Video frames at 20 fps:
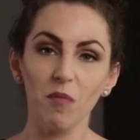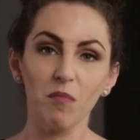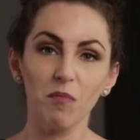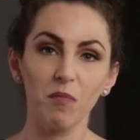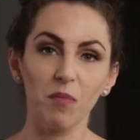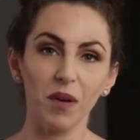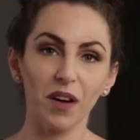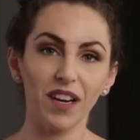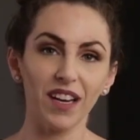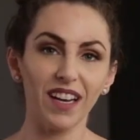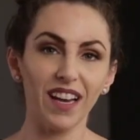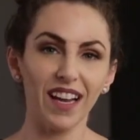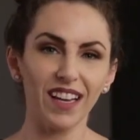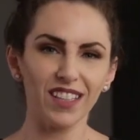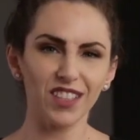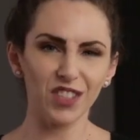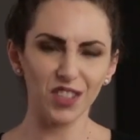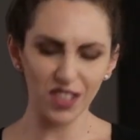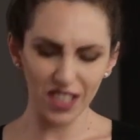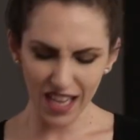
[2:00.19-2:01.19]
but it
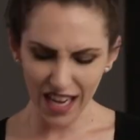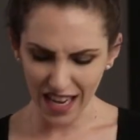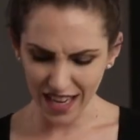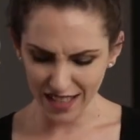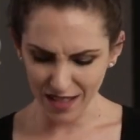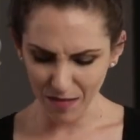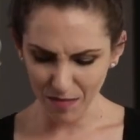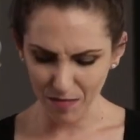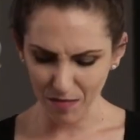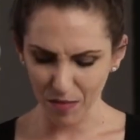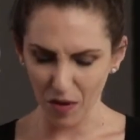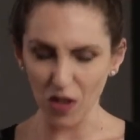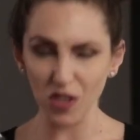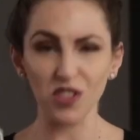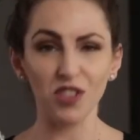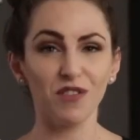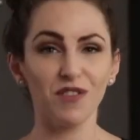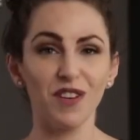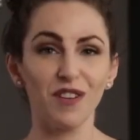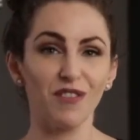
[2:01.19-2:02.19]
actually has a
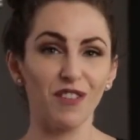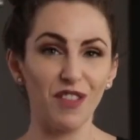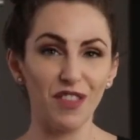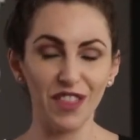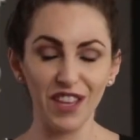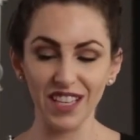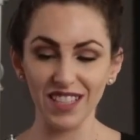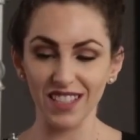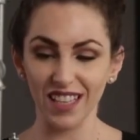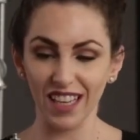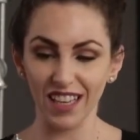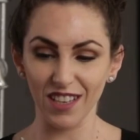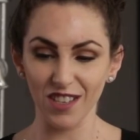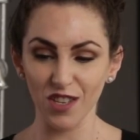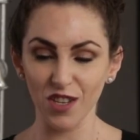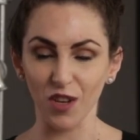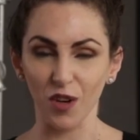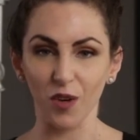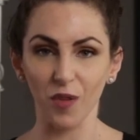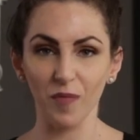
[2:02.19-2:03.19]
bunch of different things it can
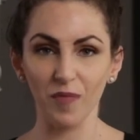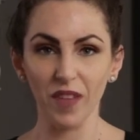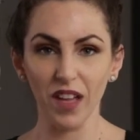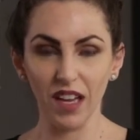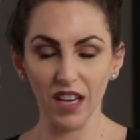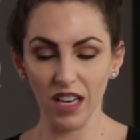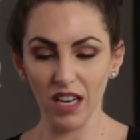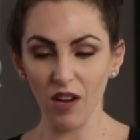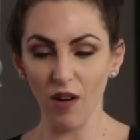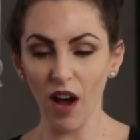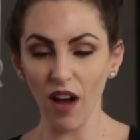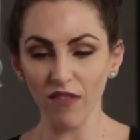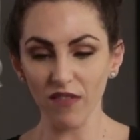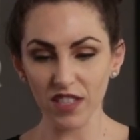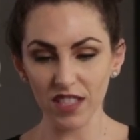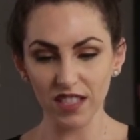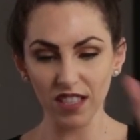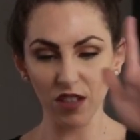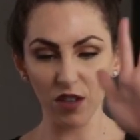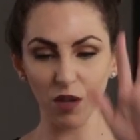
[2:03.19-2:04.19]
do. Now,
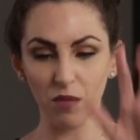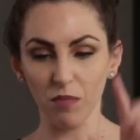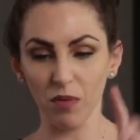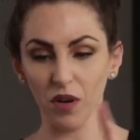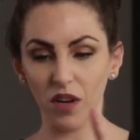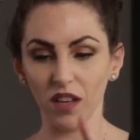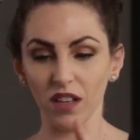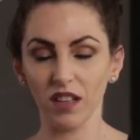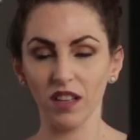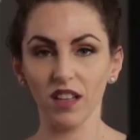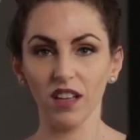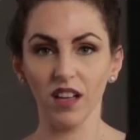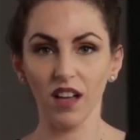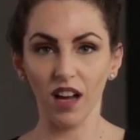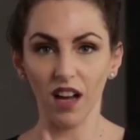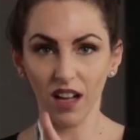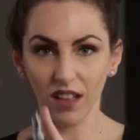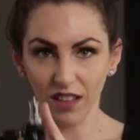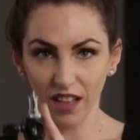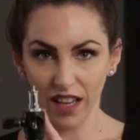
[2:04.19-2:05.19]
obviously you can put
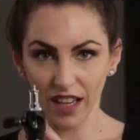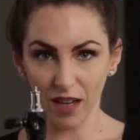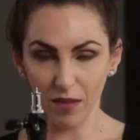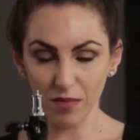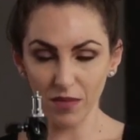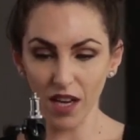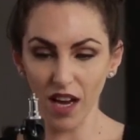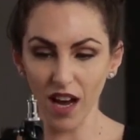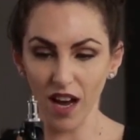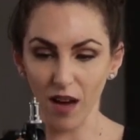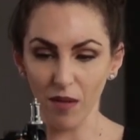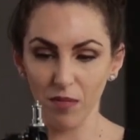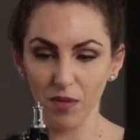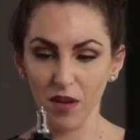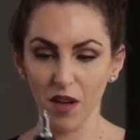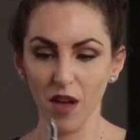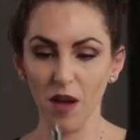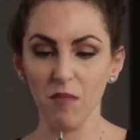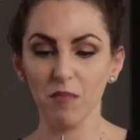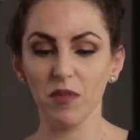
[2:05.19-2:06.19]
a light up
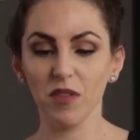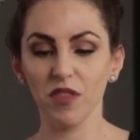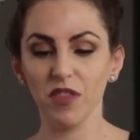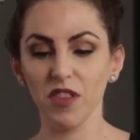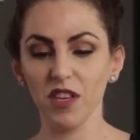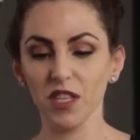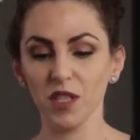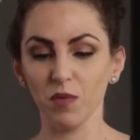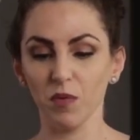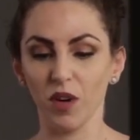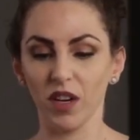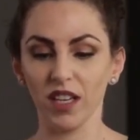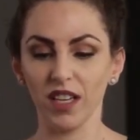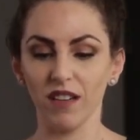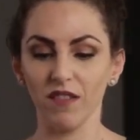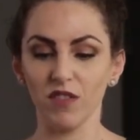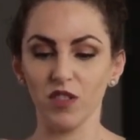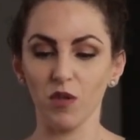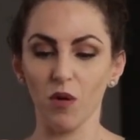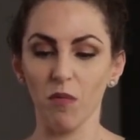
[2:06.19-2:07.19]
top, but this one
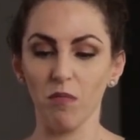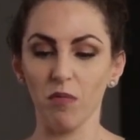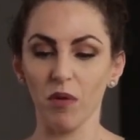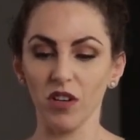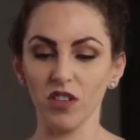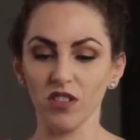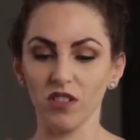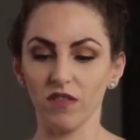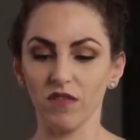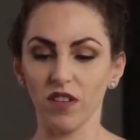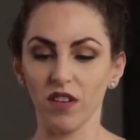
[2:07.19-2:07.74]
gives you a bunch of